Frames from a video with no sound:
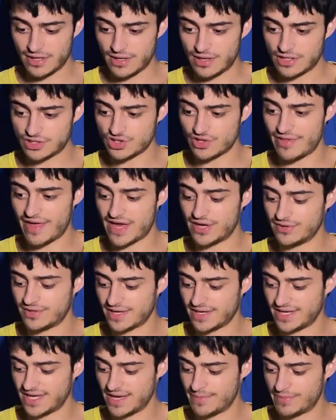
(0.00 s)
so that you can
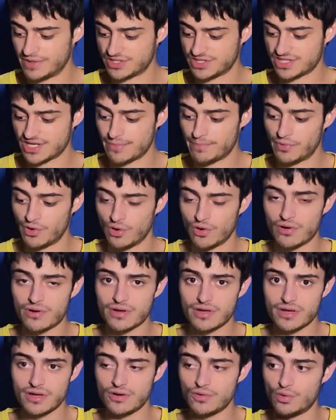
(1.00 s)
keep it simple
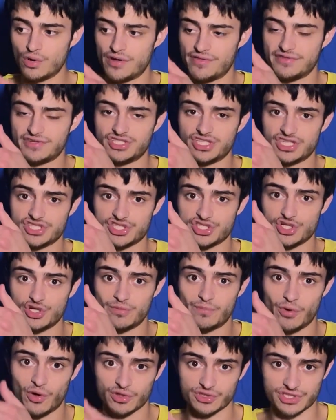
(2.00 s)
with just 2
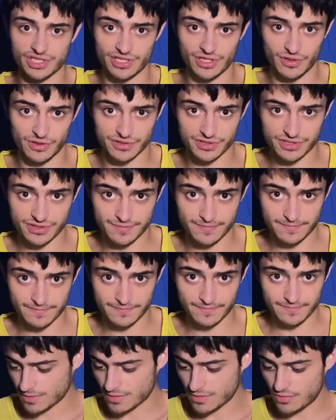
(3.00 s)
post-it notes.
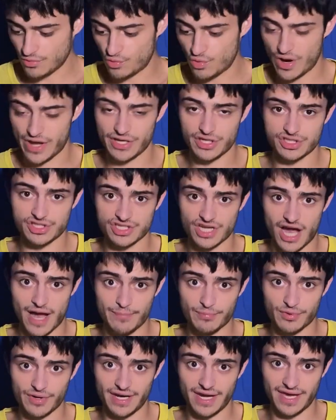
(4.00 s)
Where you stop
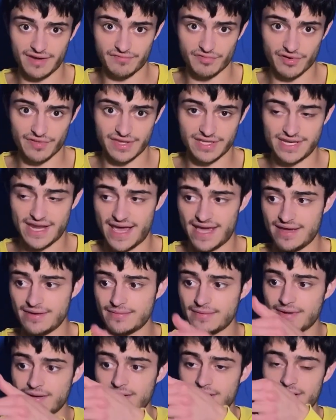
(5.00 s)
reading for the day
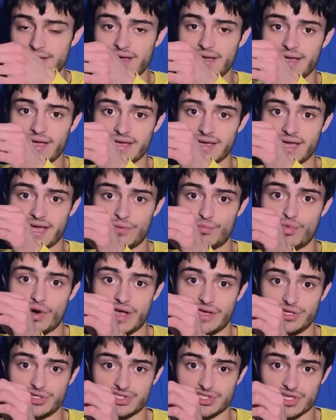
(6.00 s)
and where
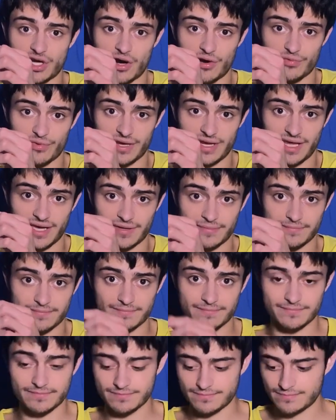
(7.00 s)
you start reading.
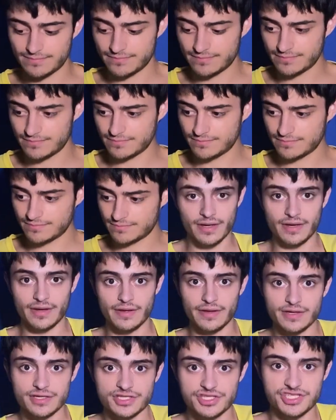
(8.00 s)

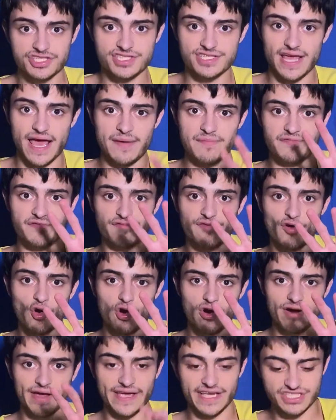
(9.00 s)
Step 4
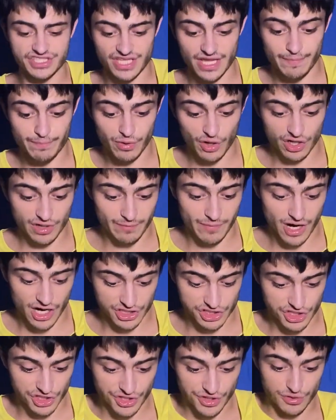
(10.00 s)
is the bookmark
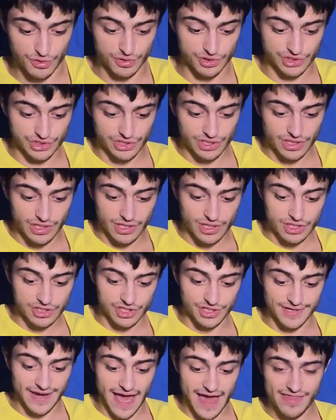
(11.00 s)
to use. So
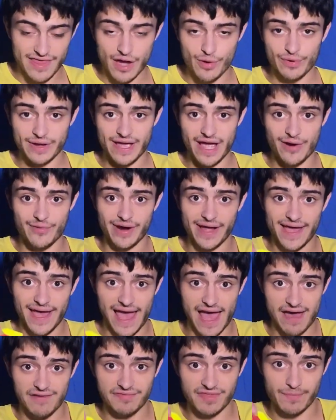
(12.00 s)
now that we already
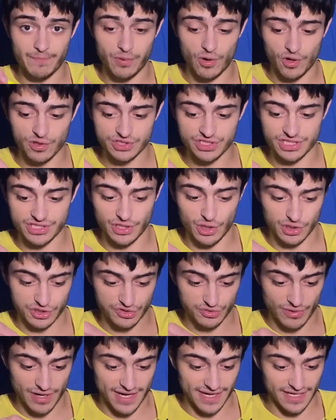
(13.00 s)
have the post-it notes
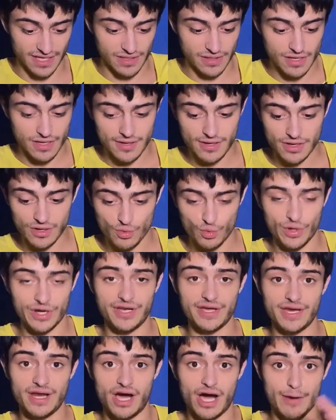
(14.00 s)
ready, we're going
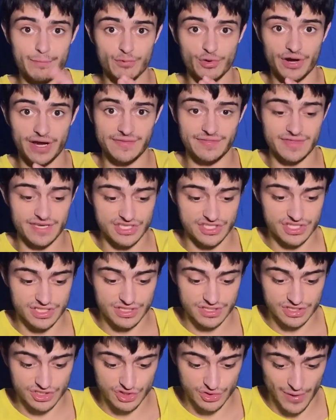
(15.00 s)
to upgrade this
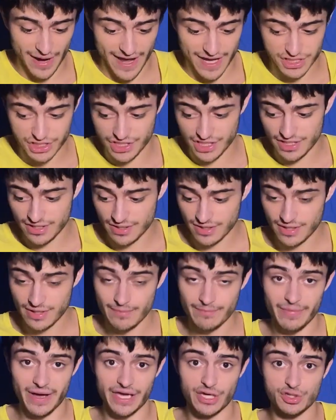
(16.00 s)
strategy
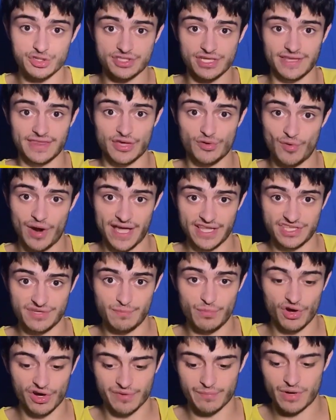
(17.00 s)
by using the right
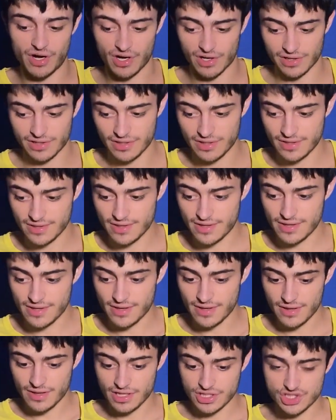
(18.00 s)
bookmark.
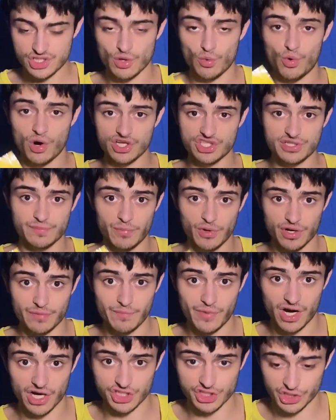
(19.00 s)
So which
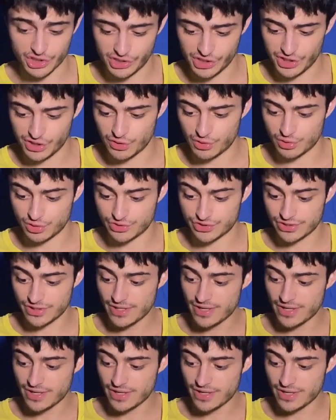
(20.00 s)
bookmark should you use?